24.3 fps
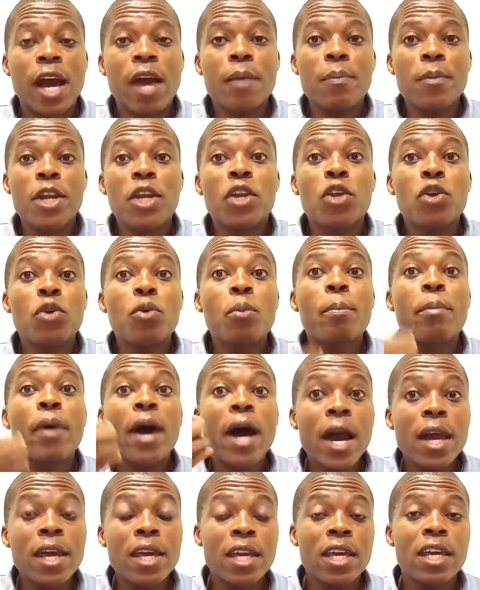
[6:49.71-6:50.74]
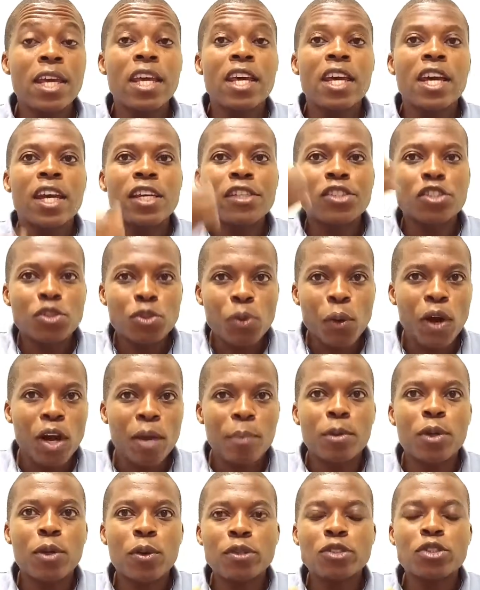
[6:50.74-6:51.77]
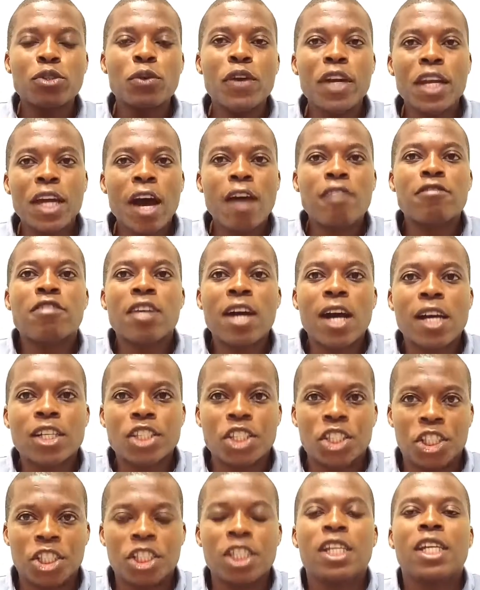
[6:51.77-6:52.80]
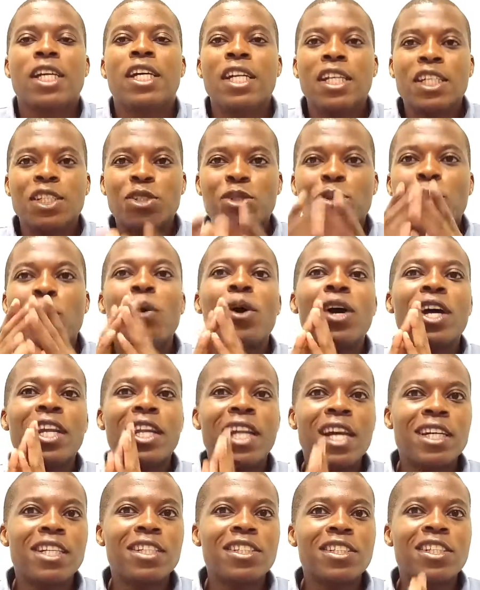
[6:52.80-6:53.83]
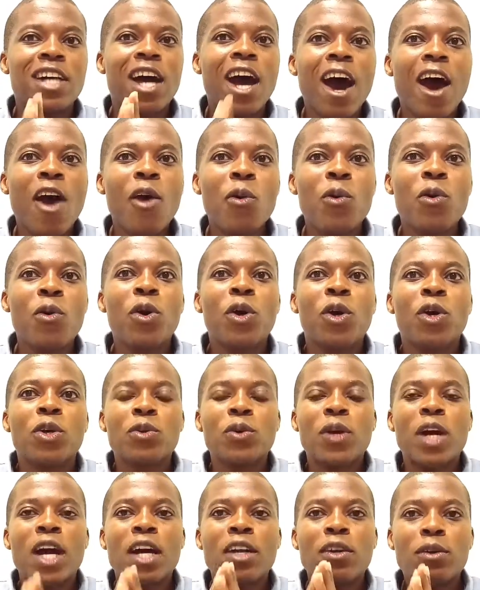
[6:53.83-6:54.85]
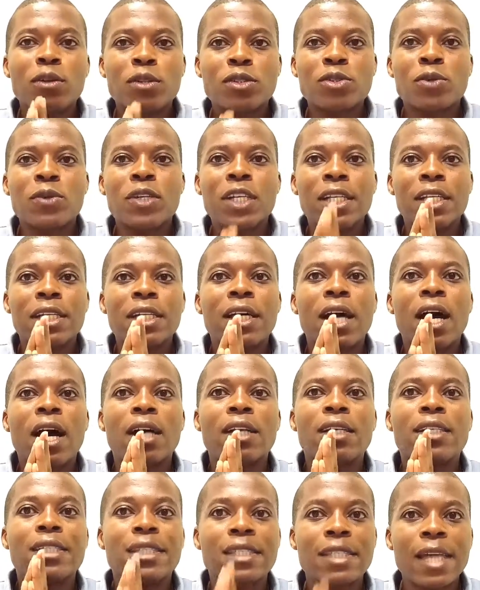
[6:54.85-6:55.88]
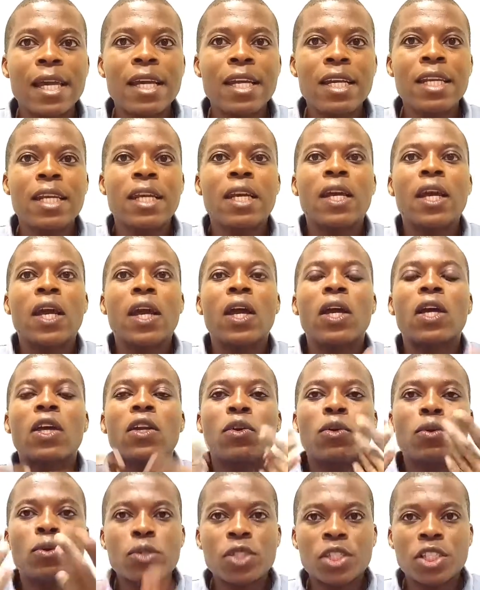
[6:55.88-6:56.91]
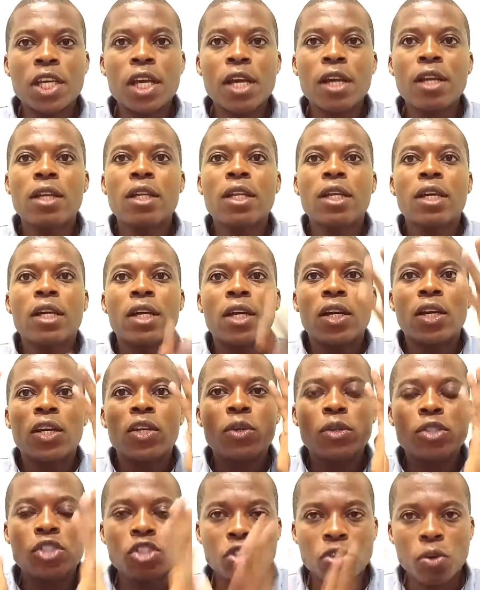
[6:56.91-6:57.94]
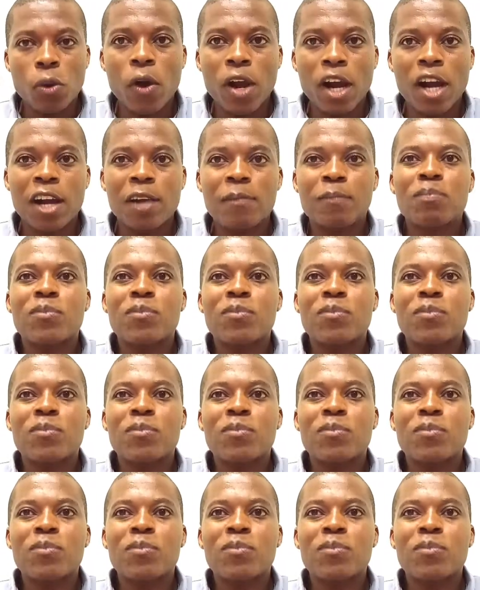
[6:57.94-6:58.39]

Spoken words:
I mean, you buy a stock because you already have cash. So that is how you can also decide to sell your stock.